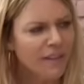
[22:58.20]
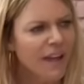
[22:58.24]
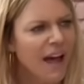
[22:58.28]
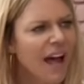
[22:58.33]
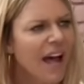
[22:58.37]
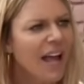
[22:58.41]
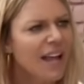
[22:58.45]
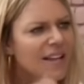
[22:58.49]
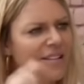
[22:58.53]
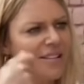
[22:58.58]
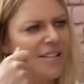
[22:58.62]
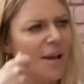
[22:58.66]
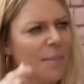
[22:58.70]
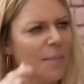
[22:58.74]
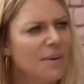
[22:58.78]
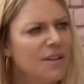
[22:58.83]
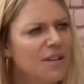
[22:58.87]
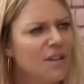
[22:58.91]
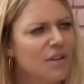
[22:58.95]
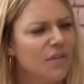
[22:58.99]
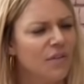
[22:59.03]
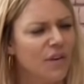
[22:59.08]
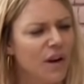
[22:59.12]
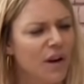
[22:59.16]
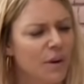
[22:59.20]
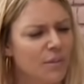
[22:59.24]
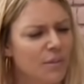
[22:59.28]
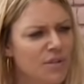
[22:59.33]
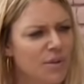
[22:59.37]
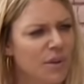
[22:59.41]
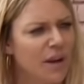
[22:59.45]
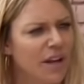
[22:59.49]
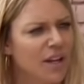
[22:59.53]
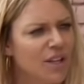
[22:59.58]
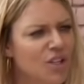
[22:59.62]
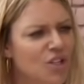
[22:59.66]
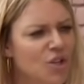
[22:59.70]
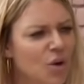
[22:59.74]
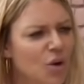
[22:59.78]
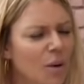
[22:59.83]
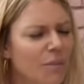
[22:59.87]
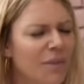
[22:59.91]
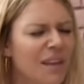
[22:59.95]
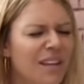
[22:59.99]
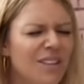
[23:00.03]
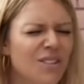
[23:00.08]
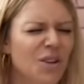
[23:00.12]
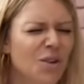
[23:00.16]
the ice up into the frame so I could show him.
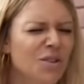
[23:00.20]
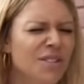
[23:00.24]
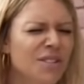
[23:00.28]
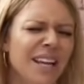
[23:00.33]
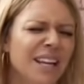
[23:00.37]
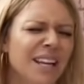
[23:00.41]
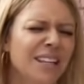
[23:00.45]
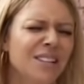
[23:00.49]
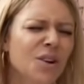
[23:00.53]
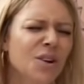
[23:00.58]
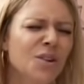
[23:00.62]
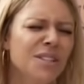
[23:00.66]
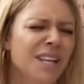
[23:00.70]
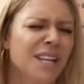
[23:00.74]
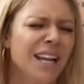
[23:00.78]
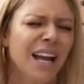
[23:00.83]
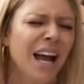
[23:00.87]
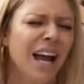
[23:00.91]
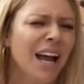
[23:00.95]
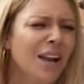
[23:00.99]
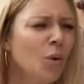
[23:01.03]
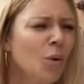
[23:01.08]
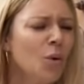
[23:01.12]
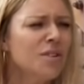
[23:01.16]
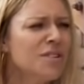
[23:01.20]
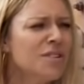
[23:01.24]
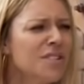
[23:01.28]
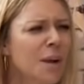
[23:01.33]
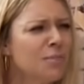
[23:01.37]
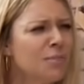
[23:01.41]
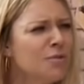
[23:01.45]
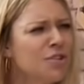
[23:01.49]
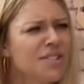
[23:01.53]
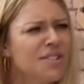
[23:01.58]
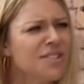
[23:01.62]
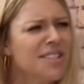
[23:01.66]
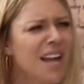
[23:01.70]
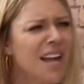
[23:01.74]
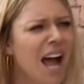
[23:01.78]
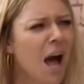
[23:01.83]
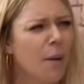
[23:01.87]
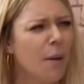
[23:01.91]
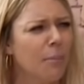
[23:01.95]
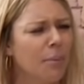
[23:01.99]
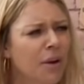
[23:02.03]
Then don't say don't say cut or stop. Just stop.